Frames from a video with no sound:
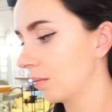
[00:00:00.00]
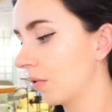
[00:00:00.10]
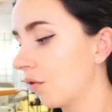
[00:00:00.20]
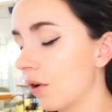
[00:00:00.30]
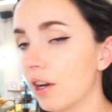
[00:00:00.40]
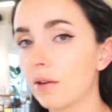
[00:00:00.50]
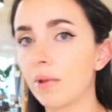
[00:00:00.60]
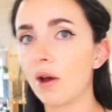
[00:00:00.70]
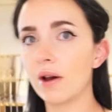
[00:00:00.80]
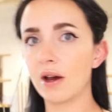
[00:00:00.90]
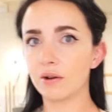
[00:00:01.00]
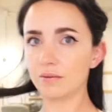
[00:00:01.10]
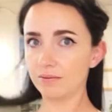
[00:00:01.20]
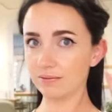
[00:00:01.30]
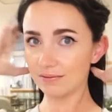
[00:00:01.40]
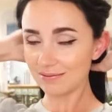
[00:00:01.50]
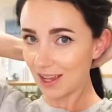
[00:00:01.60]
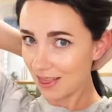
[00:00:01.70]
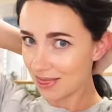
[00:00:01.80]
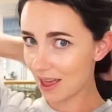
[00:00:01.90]
before your blowout
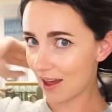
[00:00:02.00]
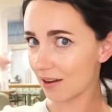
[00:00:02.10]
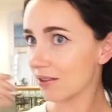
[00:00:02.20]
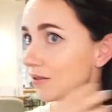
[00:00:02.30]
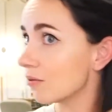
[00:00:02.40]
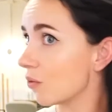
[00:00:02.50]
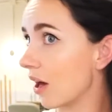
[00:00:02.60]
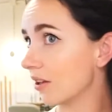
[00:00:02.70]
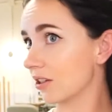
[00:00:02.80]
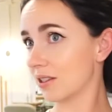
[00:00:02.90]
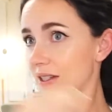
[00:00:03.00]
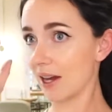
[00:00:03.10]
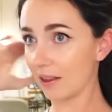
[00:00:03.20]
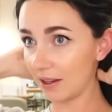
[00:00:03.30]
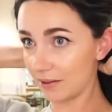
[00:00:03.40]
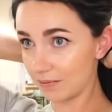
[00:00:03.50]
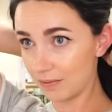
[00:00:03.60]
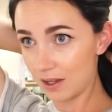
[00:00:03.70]
and then while you're styling.